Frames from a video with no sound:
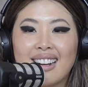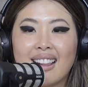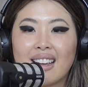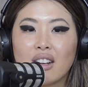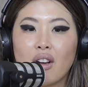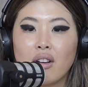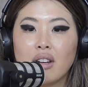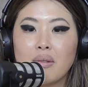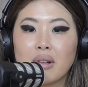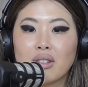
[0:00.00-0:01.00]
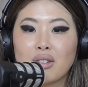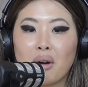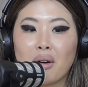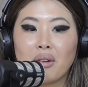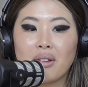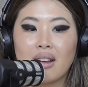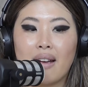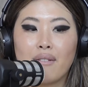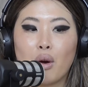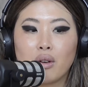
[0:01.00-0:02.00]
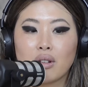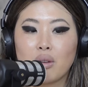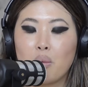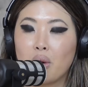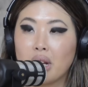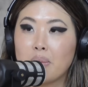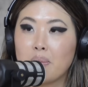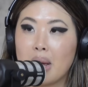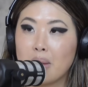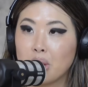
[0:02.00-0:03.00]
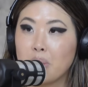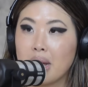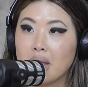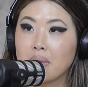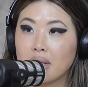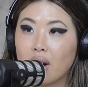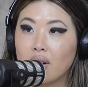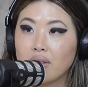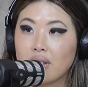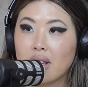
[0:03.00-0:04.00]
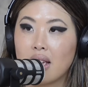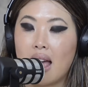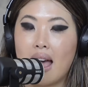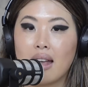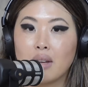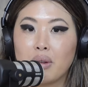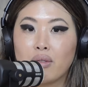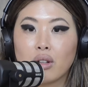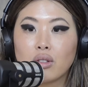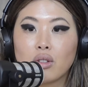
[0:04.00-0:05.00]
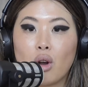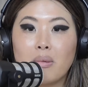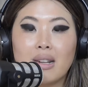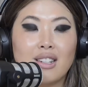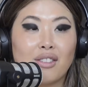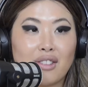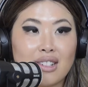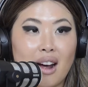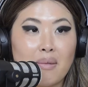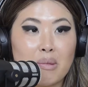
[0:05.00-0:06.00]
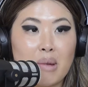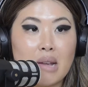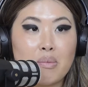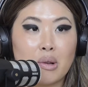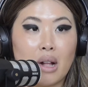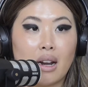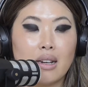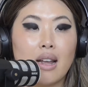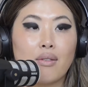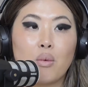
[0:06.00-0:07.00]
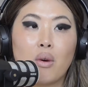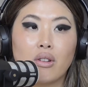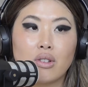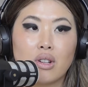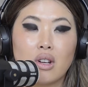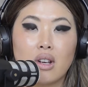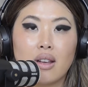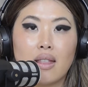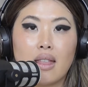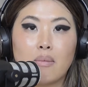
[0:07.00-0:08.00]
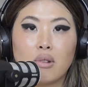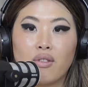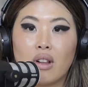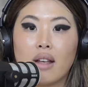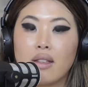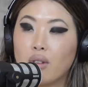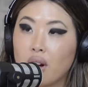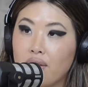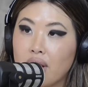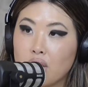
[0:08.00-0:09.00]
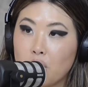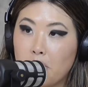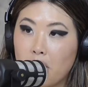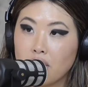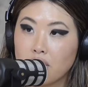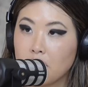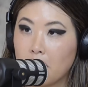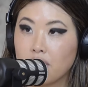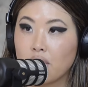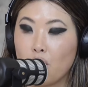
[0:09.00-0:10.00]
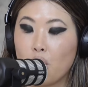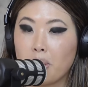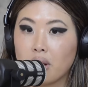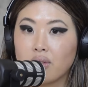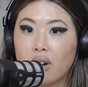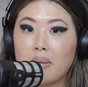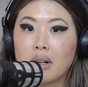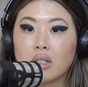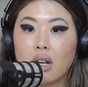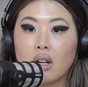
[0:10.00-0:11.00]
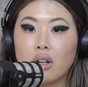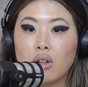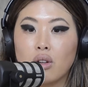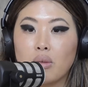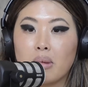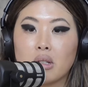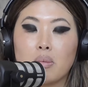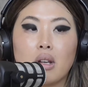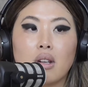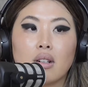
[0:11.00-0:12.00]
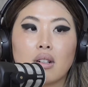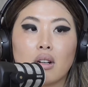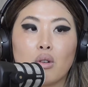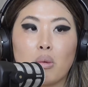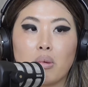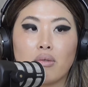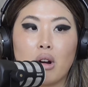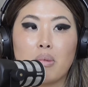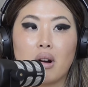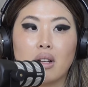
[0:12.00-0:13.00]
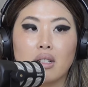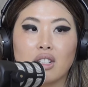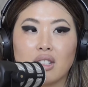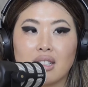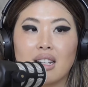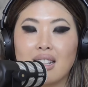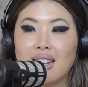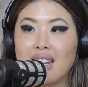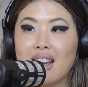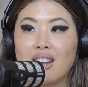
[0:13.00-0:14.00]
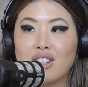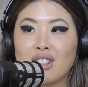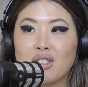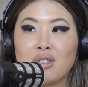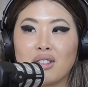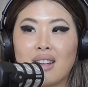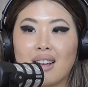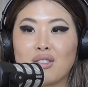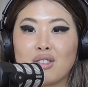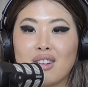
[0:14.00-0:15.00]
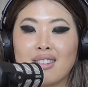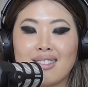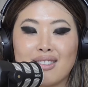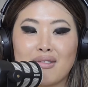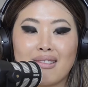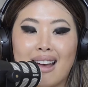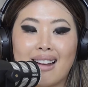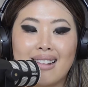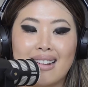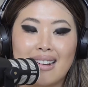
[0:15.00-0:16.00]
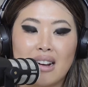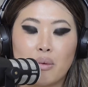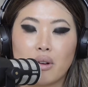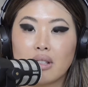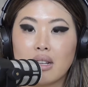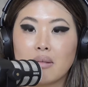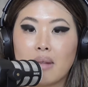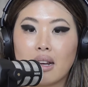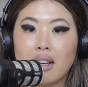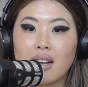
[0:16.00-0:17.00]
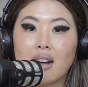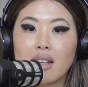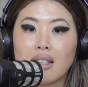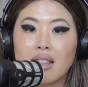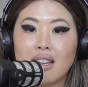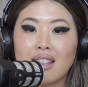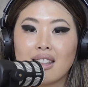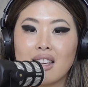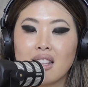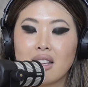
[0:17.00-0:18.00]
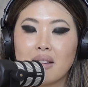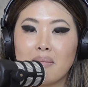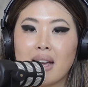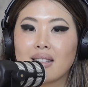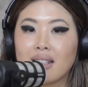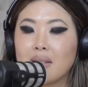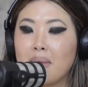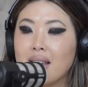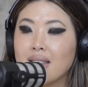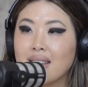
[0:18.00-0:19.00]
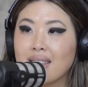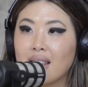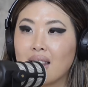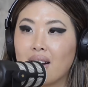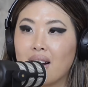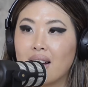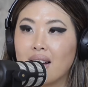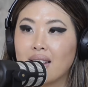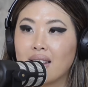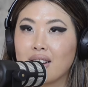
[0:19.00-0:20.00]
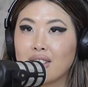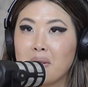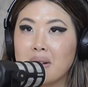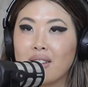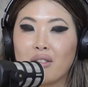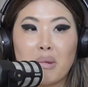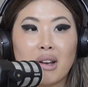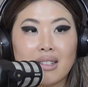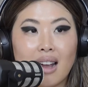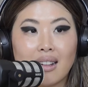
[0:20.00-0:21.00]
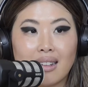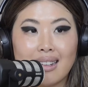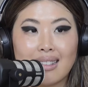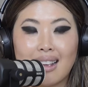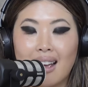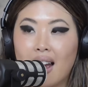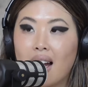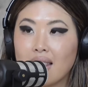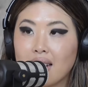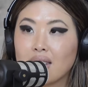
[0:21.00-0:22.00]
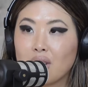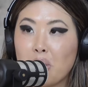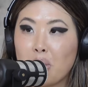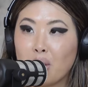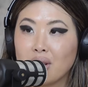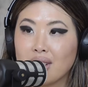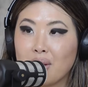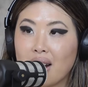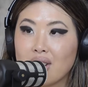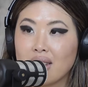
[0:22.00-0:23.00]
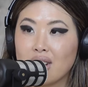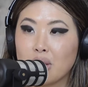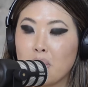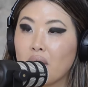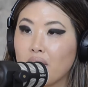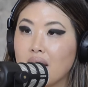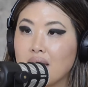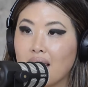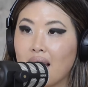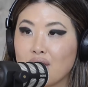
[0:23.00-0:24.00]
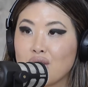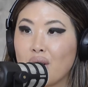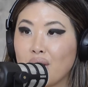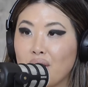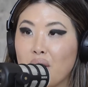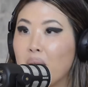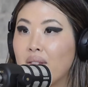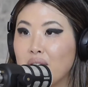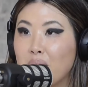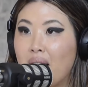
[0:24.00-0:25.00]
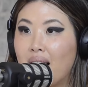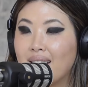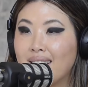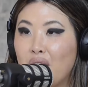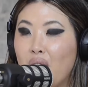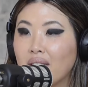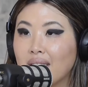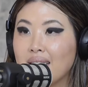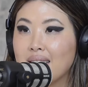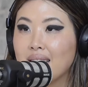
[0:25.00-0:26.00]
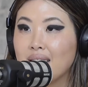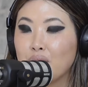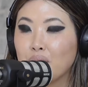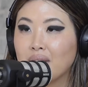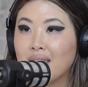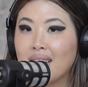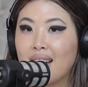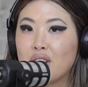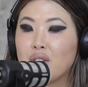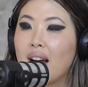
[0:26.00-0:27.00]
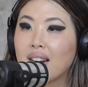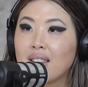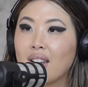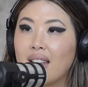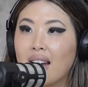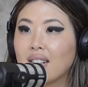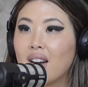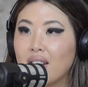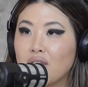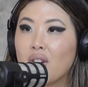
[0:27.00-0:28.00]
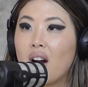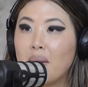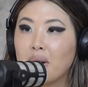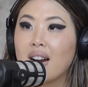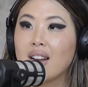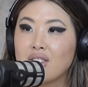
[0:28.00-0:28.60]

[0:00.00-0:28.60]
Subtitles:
like at CODI, we're so focused on wanting people to be themselves. And we've got so many different types of people, and I never want them to feel like they've got to fit into a box. Because when I was in corporate, I was very much like, you must be a corporate robot and just sit in here and just do your tax returns and do all that. Whereas here I'm like, no, the thing that makes us amazing is that there are so many different personalities. I think it's so important to actually just be authentic and show whoever you are on LinkedIn, and you'll attract that kind of tribe around